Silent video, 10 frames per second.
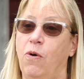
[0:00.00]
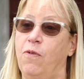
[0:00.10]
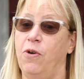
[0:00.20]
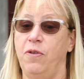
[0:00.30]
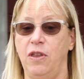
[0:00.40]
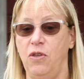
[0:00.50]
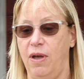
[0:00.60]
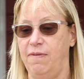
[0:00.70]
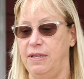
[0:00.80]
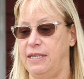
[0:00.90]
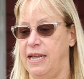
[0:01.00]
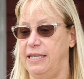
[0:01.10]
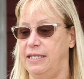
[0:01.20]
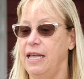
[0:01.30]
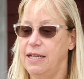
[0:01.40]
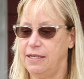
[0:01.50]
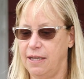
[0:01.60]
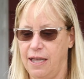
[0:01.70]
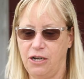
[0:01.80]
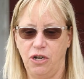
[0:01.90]
over and then you have this nice
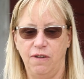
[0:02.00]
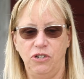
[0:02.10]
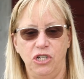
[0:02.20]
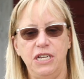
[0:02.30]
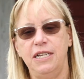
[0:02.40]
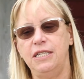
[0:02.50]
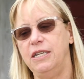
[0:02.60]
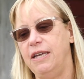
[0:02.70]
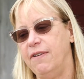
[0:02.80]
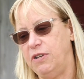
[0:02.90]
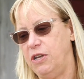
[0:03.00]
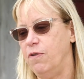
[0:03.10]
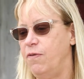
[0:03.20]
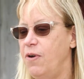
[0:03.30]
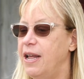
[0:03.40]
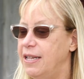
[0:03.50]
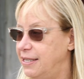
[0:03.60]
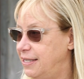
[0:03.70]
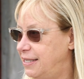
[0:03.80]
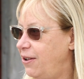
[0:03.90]
selection of cheese to give to your
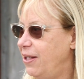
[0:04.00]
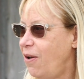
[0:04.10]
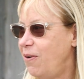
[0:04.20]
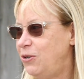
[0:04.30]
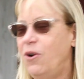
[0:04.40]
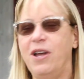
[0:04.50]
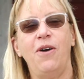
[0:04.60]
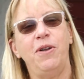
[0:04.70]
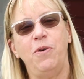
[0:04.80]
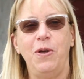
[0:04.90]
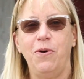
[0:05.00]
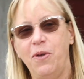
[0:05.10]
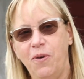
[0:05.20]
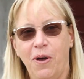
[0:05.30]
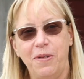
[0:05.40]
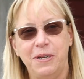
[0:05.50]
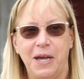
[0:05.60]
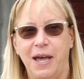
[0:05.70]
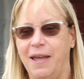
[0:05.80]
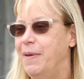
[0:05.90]
friends. And they're like, oh, Door County, we go there all the
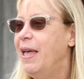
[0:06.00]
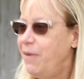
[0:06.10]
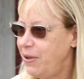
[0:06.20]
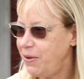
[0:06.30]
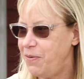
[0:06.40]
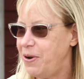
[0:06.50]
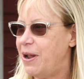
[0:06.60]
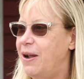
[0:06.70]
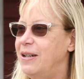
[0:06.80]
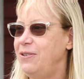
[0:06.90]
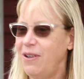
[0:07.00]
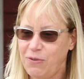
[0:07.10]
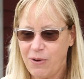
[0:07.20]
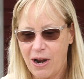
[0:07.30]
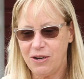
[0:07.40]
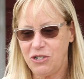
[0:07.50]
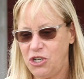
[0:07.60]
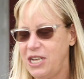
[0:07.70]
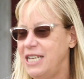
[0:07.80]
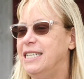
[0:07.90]
time. We go to Renard's, you have Renard's
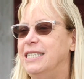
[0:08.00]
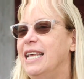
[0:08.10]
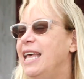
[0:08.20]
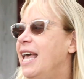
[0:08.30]
cheese.